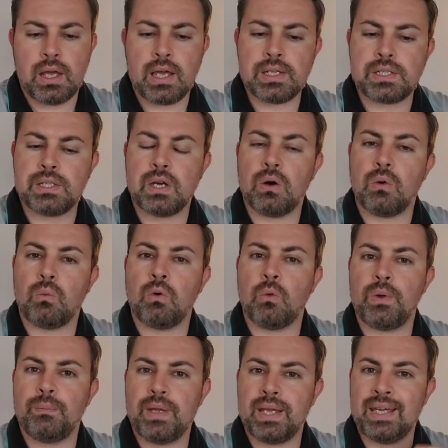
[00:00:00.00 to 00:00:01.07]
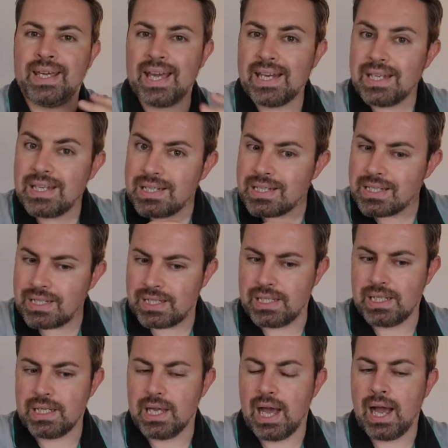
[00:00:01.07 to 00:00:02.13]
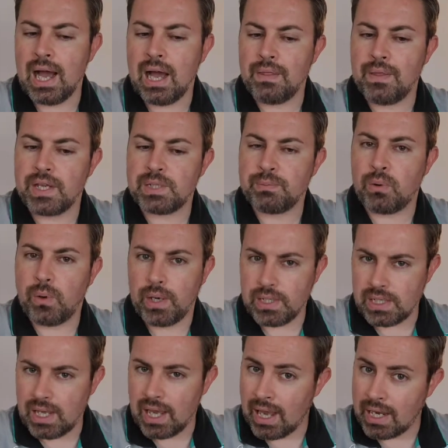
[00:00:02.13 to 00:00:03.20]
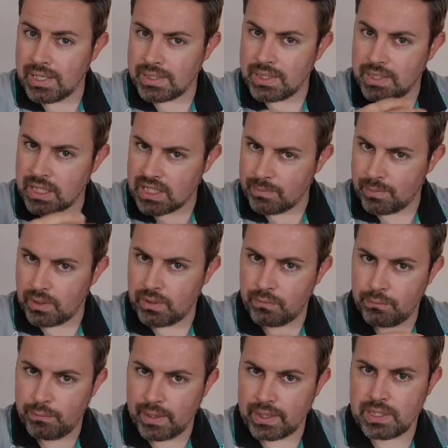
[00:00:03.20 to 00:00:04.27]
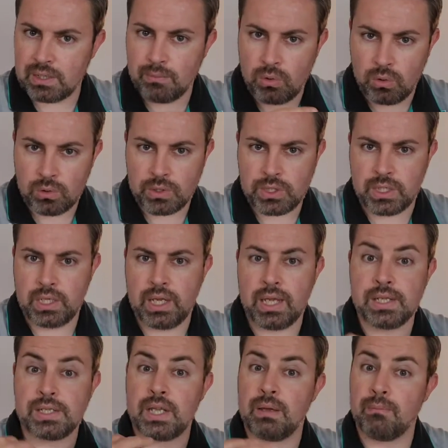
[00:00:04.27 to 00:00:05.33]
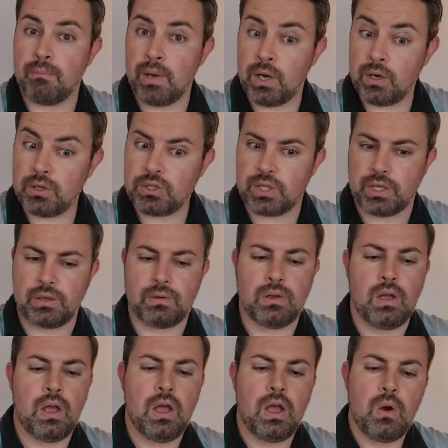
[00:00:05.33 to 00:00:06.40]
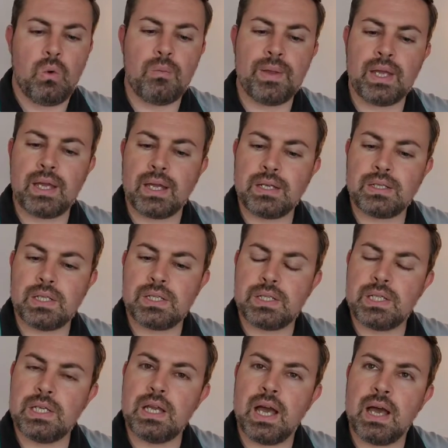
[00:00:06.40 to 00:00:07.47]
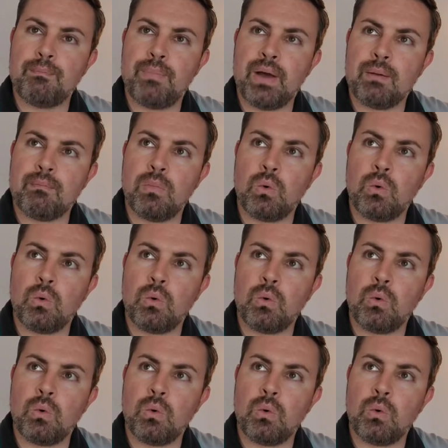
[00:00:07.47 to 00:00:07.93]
is that what we begin to see at this point as the discipline of victimology is emerging, we begin to see a bit